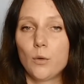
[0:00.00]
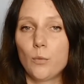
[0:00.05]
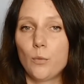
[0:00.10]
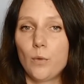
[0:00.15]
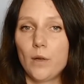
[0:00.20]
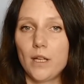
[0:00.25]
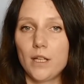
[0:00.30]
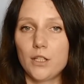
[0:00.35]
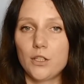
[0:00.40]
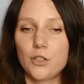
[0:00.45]

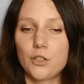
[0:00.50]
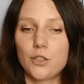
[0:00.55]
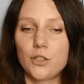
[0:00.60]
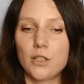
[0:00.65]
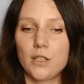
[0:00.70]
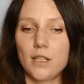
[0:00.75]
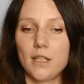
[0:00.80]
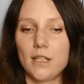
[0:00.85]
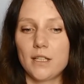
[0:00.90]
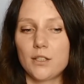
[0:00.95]
which
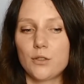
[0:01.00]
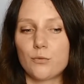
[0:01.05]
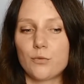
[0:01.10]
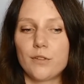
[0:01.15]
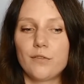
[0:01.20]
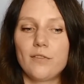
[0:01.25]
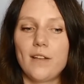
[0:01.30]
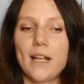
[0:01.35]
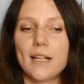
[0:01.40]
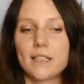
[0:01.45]
is
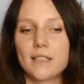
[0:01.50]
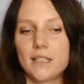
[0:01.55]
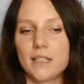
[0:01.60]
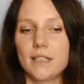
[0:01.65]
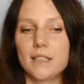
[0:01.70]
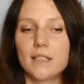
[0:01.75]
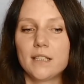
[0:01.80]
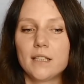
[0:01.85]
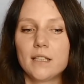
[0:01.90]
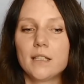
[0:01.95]

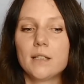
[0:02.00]
reflected